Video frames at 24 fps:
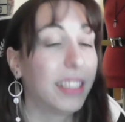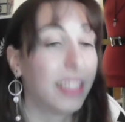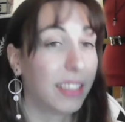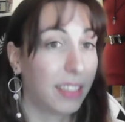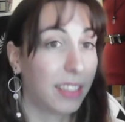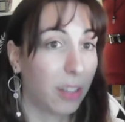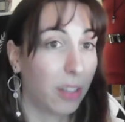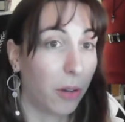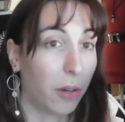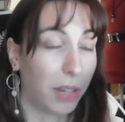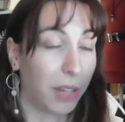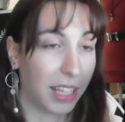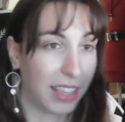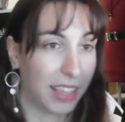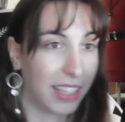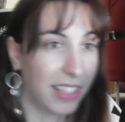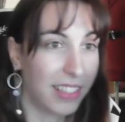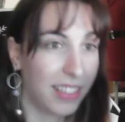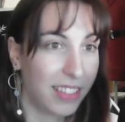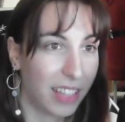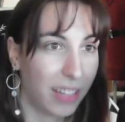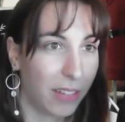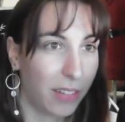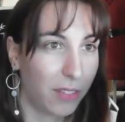Okay, this
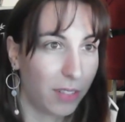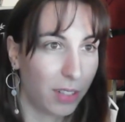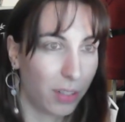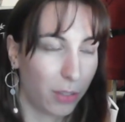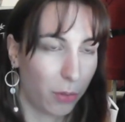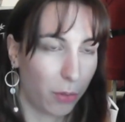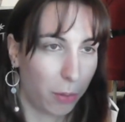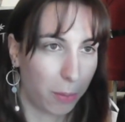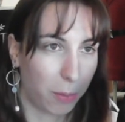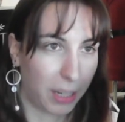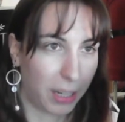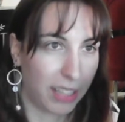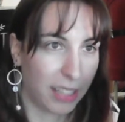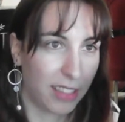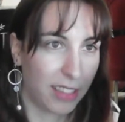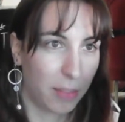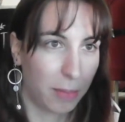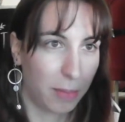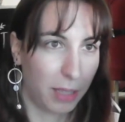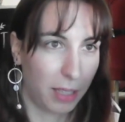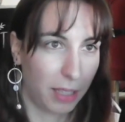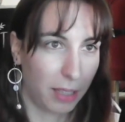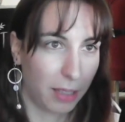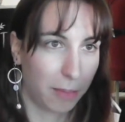definitely reminds
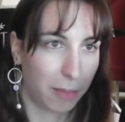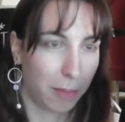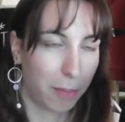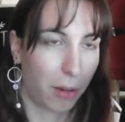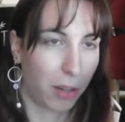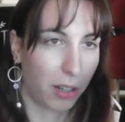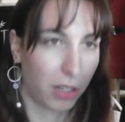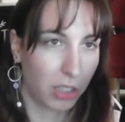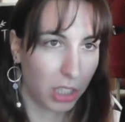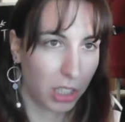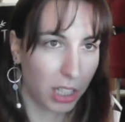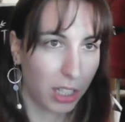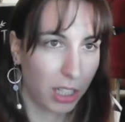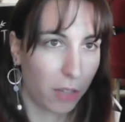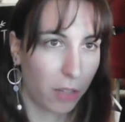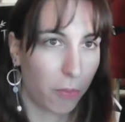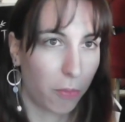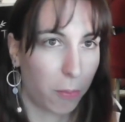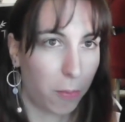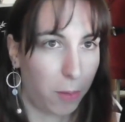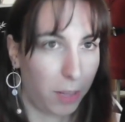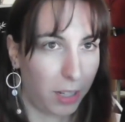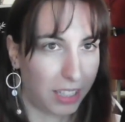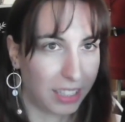me partially of
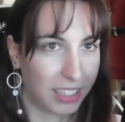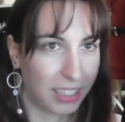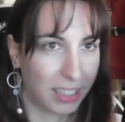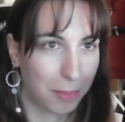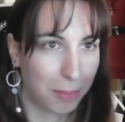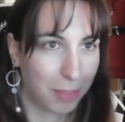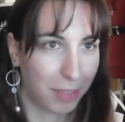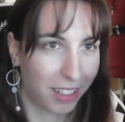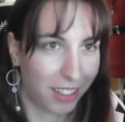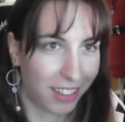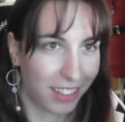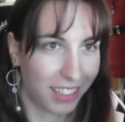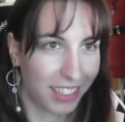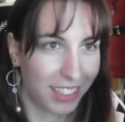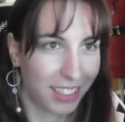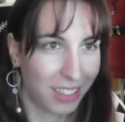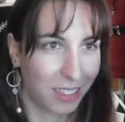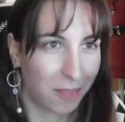Blood Demon art,